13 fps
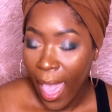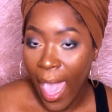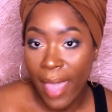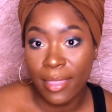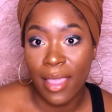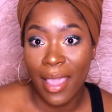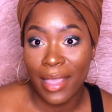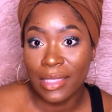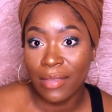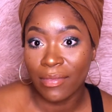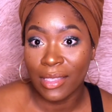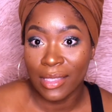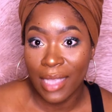at the end
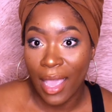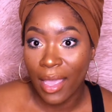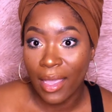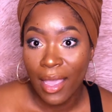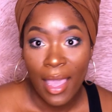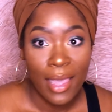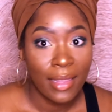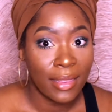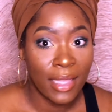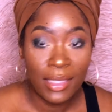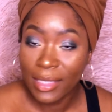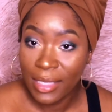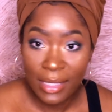of the day.
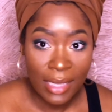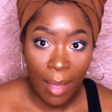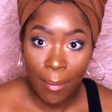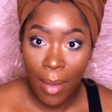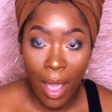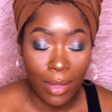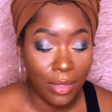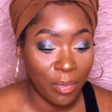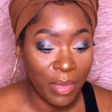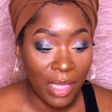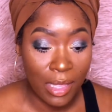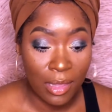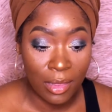This does not bother
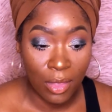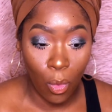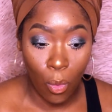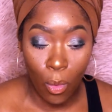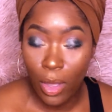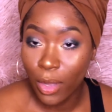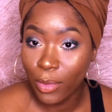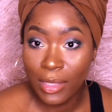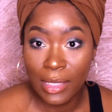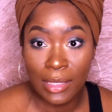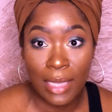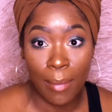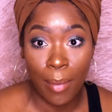me. The oil
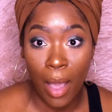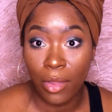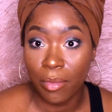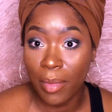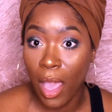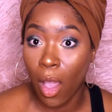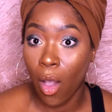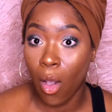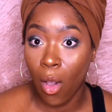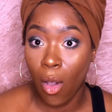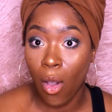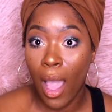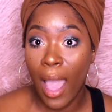does not bother me at
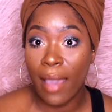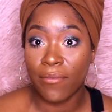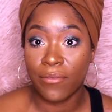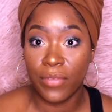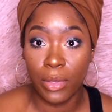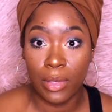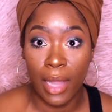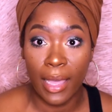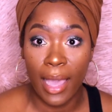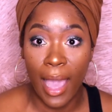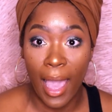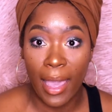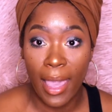all. I feel
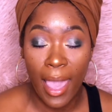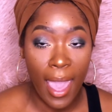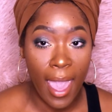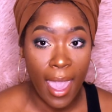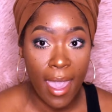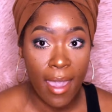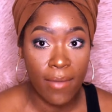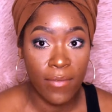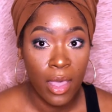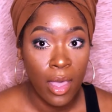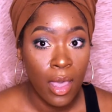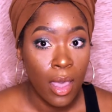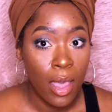like I have
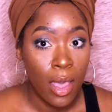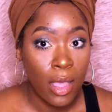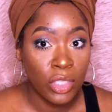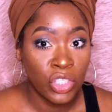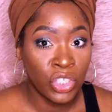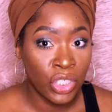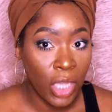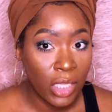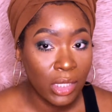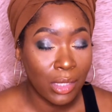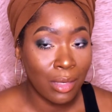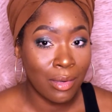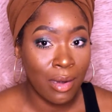
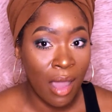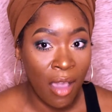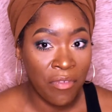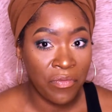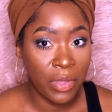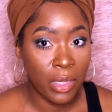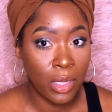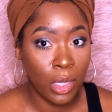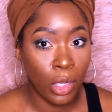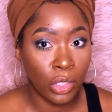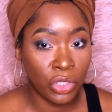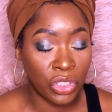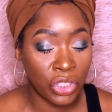just enough
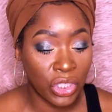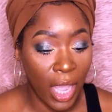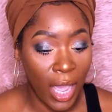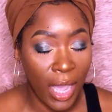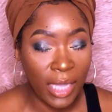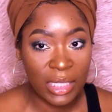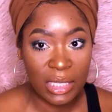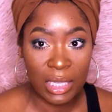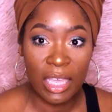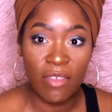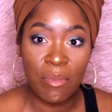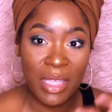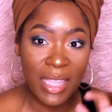shine to
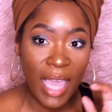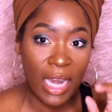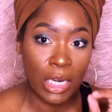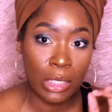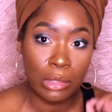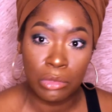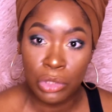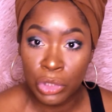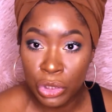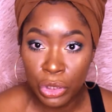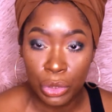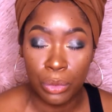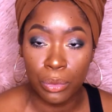give me that
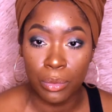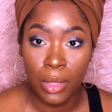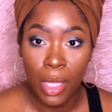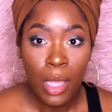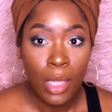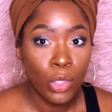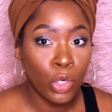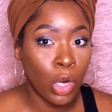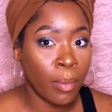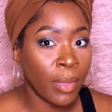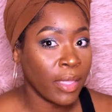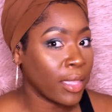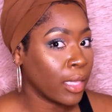dew. You know what I
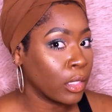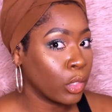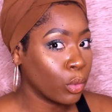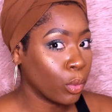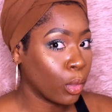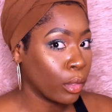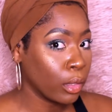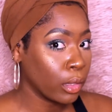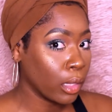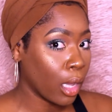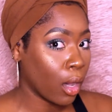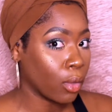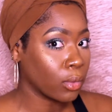mean? That little
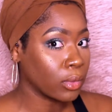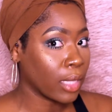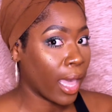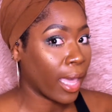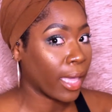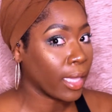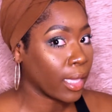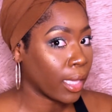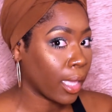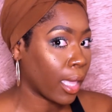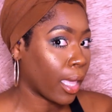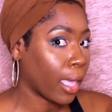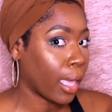glow, like,
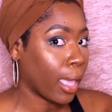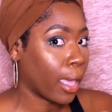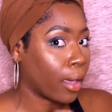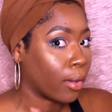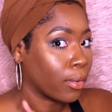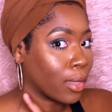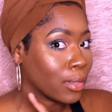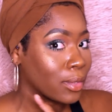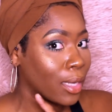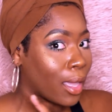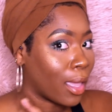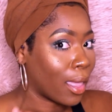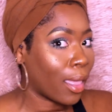ow. Y'all see
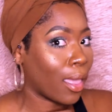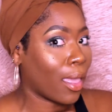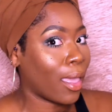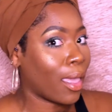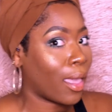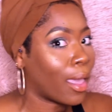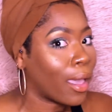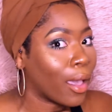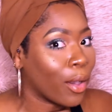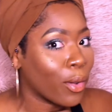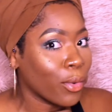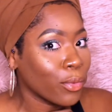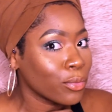that?
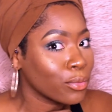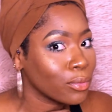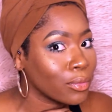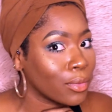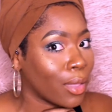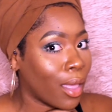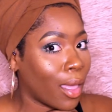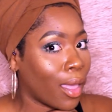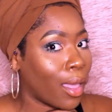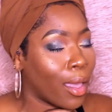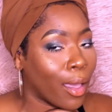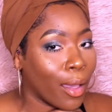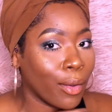Ow.
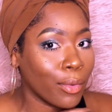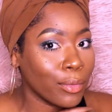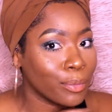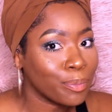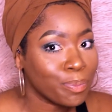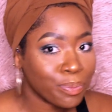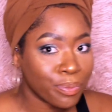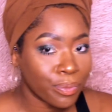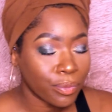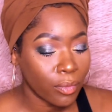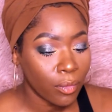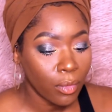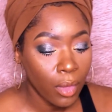Ow.
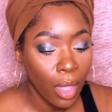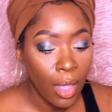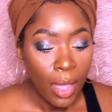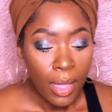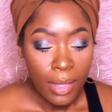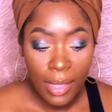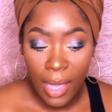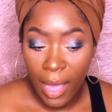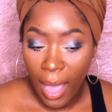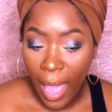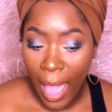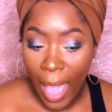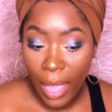
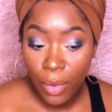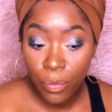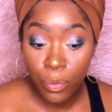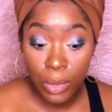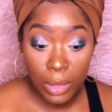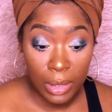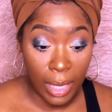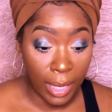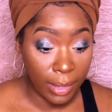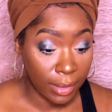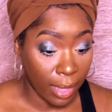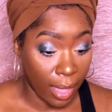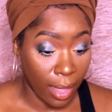Yeah, I really
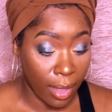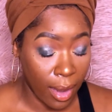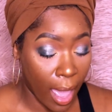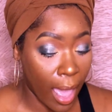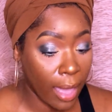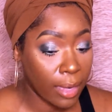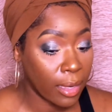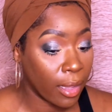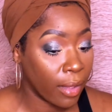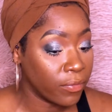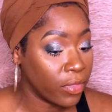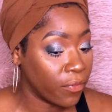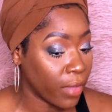like that. I
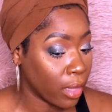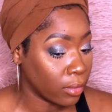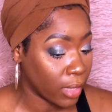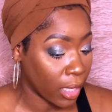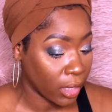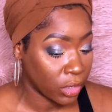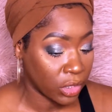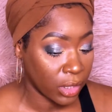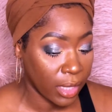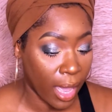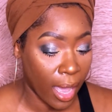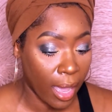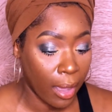love the foundation.
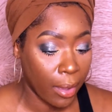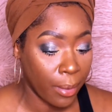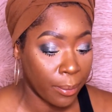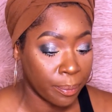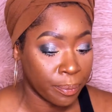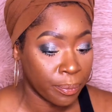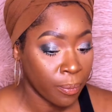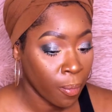I